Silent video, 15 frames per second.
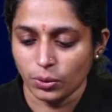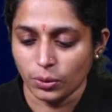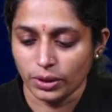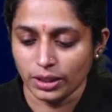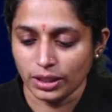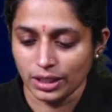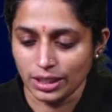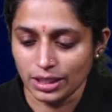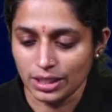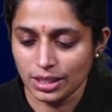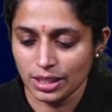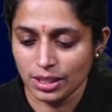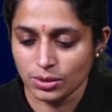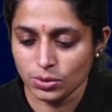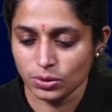
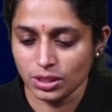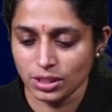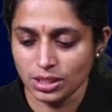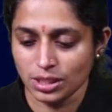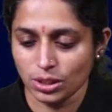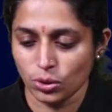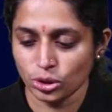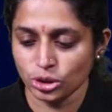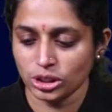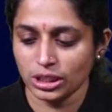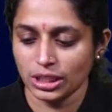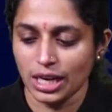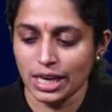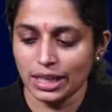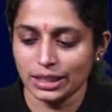Okay. So, this is a
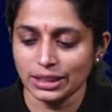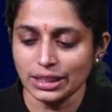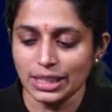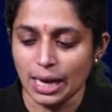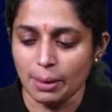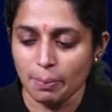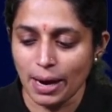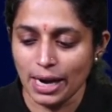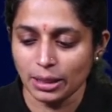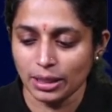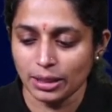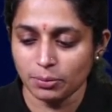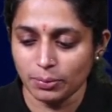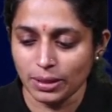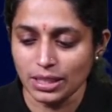question regarding the
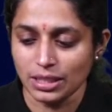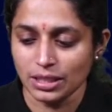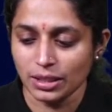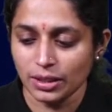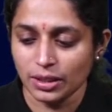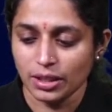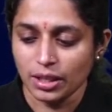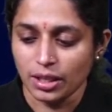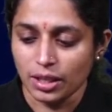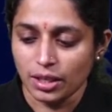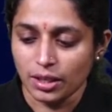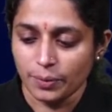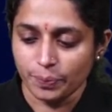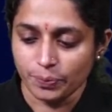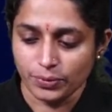abandonment.
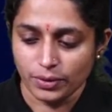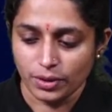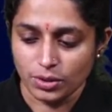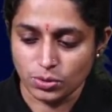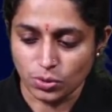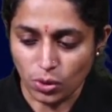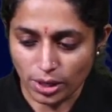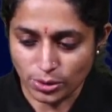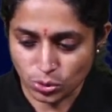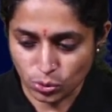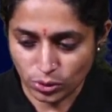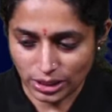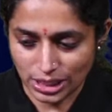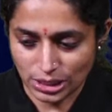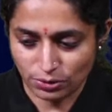So, a
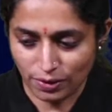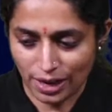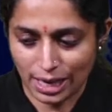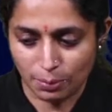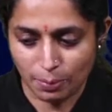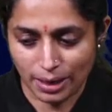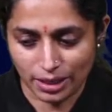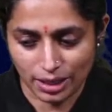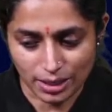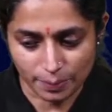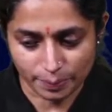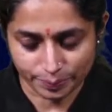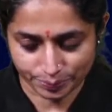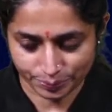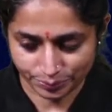suit is filed by
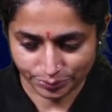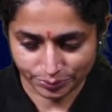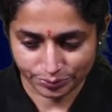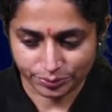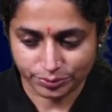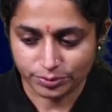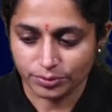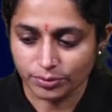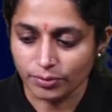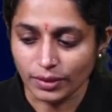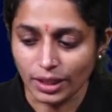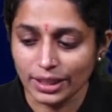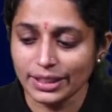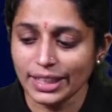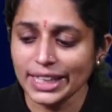a
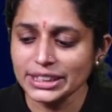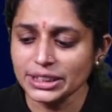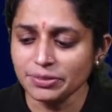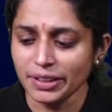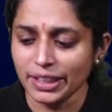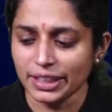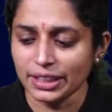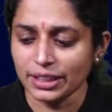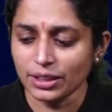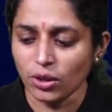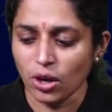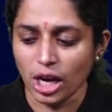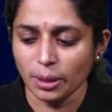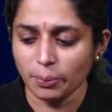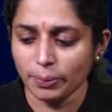next friend
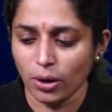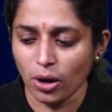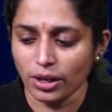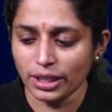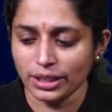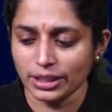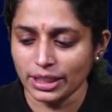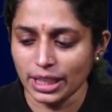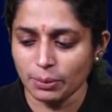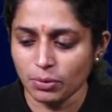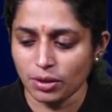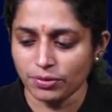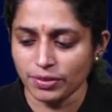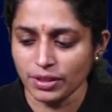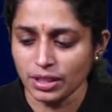on in the
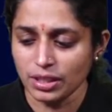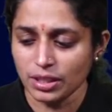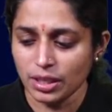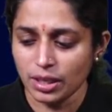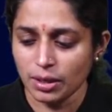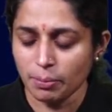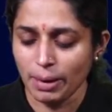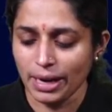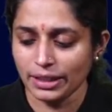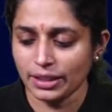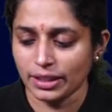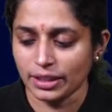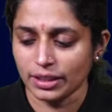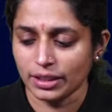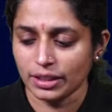name of a
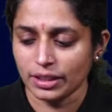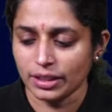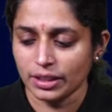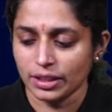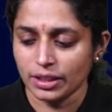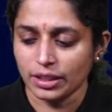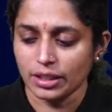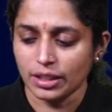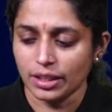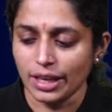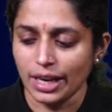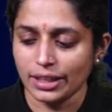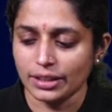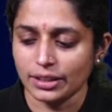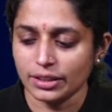minor,
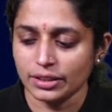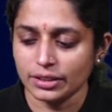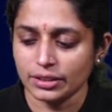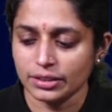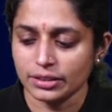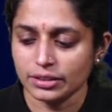right?